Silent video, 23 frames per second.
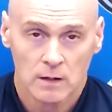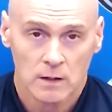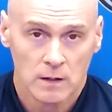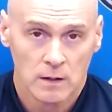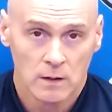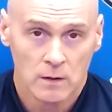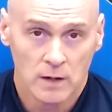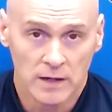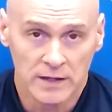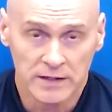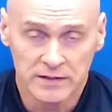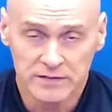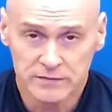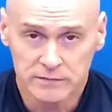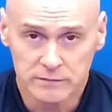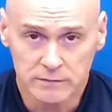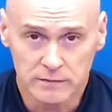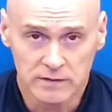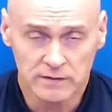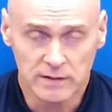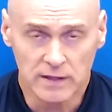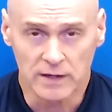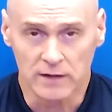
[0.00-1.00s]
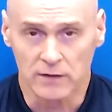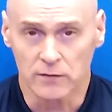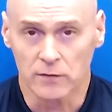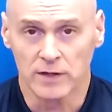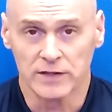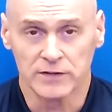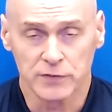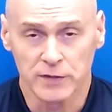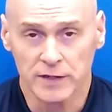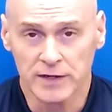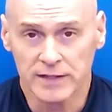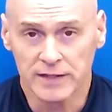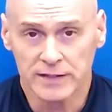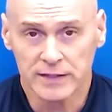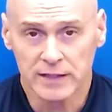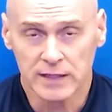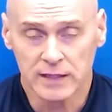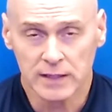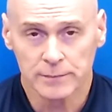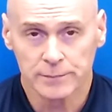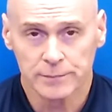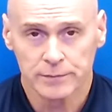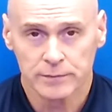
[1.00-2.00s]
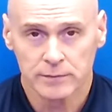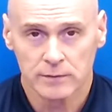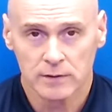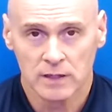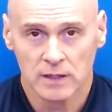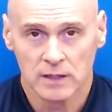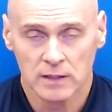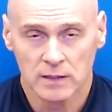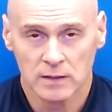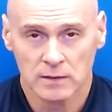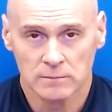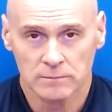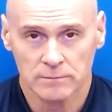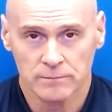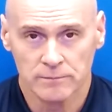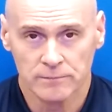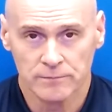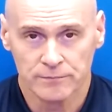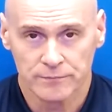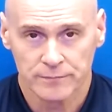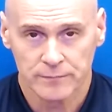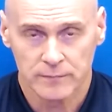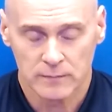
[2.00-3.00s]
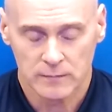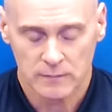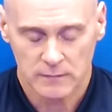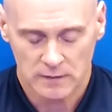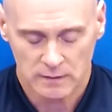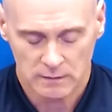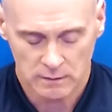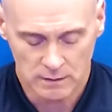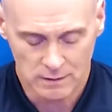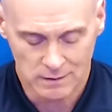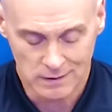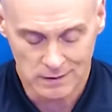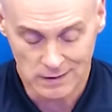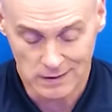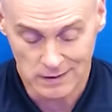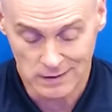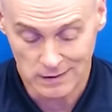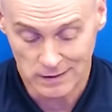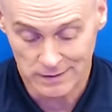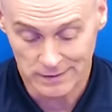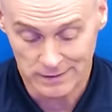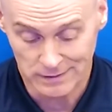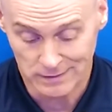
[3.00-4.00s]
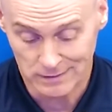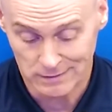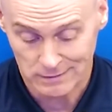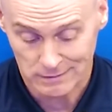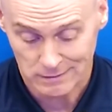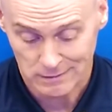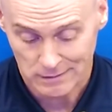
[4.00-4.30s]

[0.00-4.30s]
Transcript: He's had a great training camp. I think